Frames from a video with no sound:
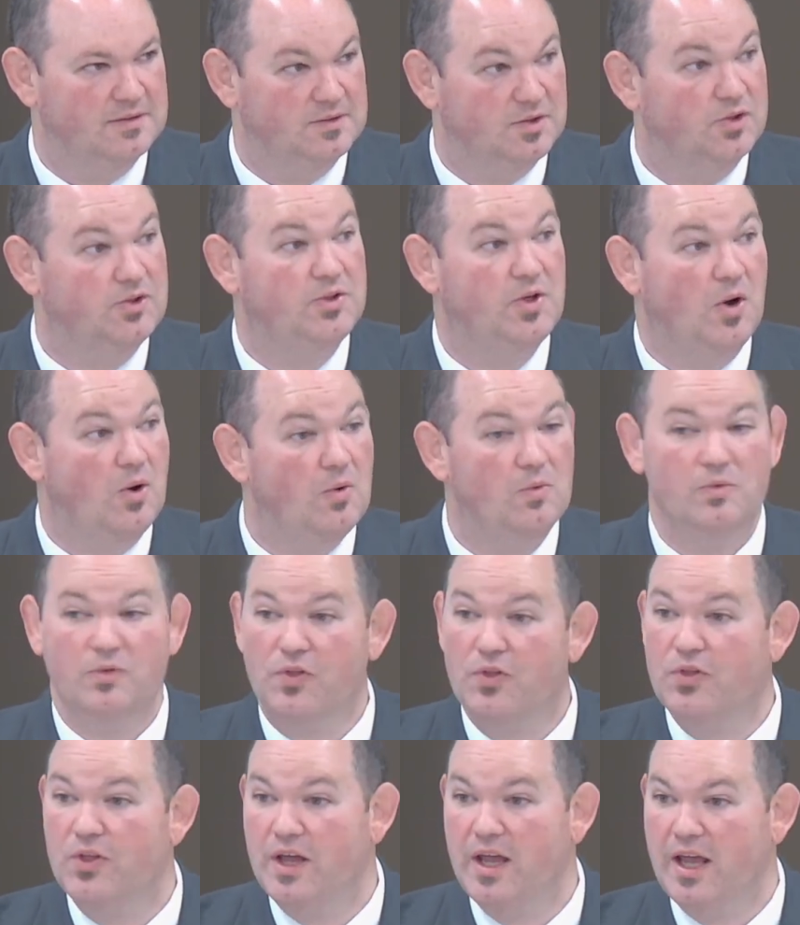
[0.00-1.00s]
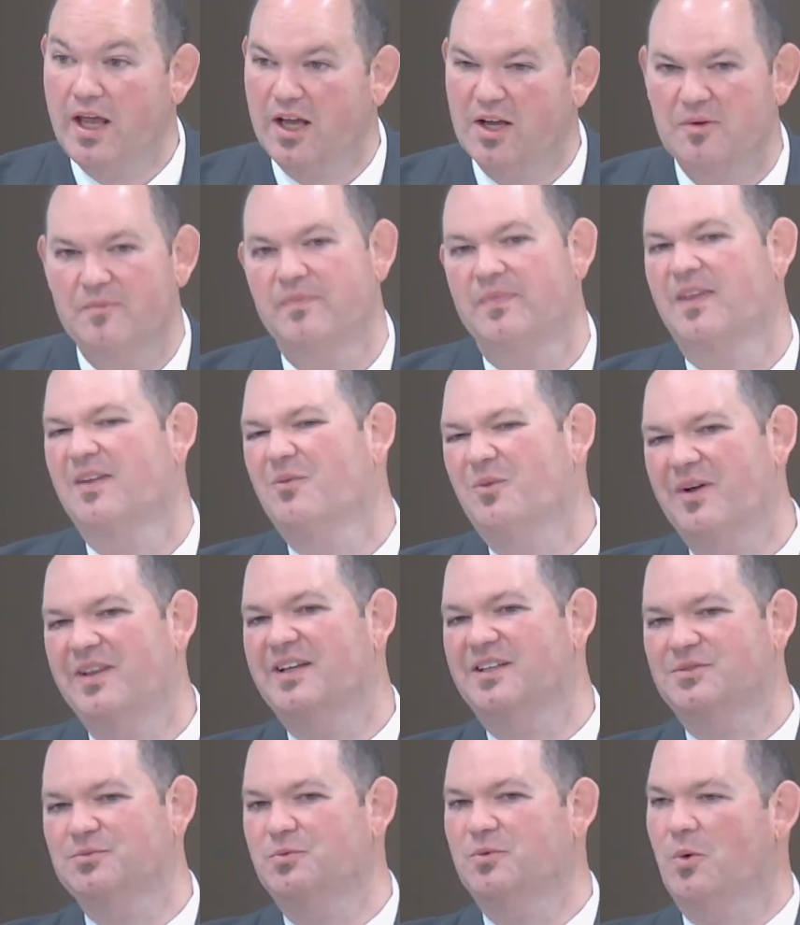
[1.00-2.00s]
So don't think, well,
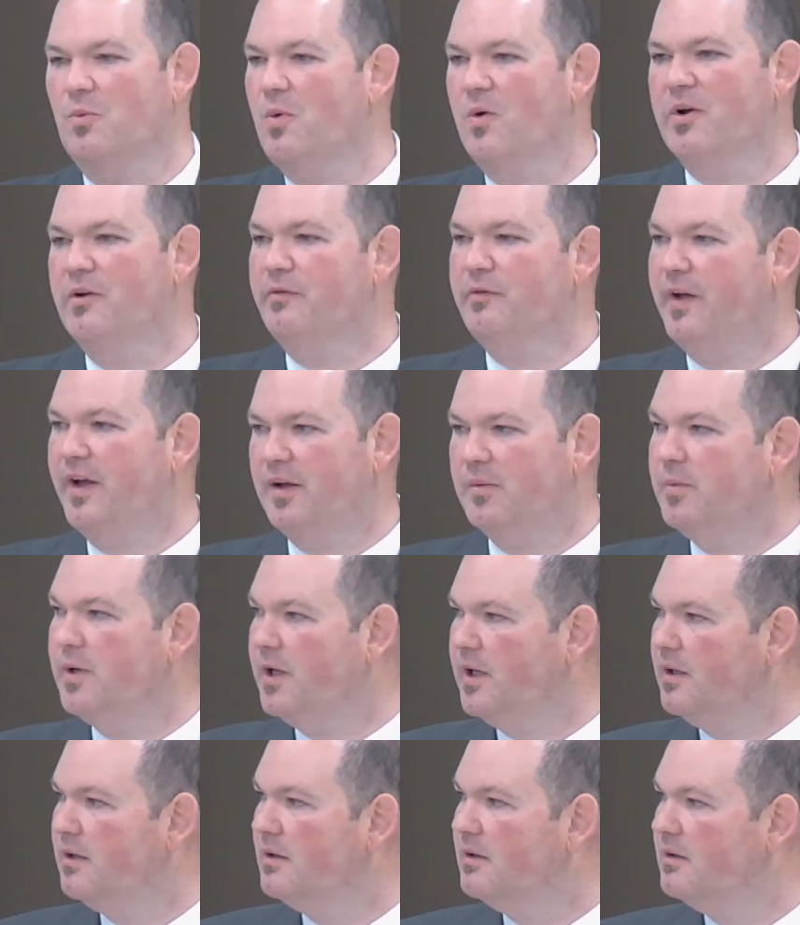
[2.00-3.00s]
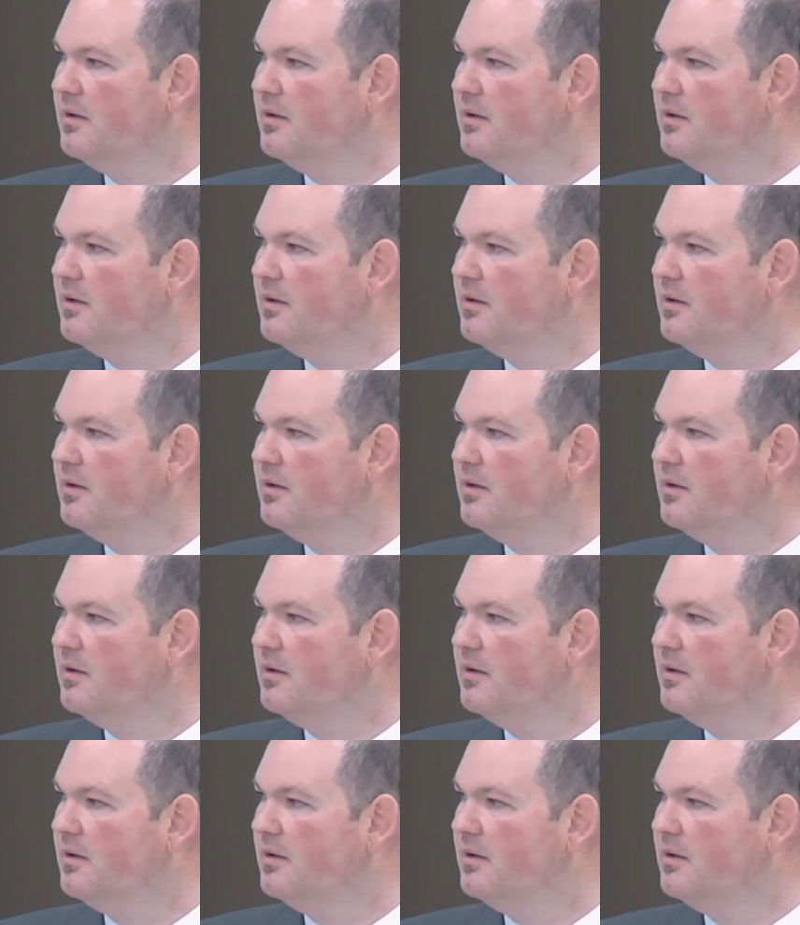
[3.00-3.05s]
this won't, won't affect me.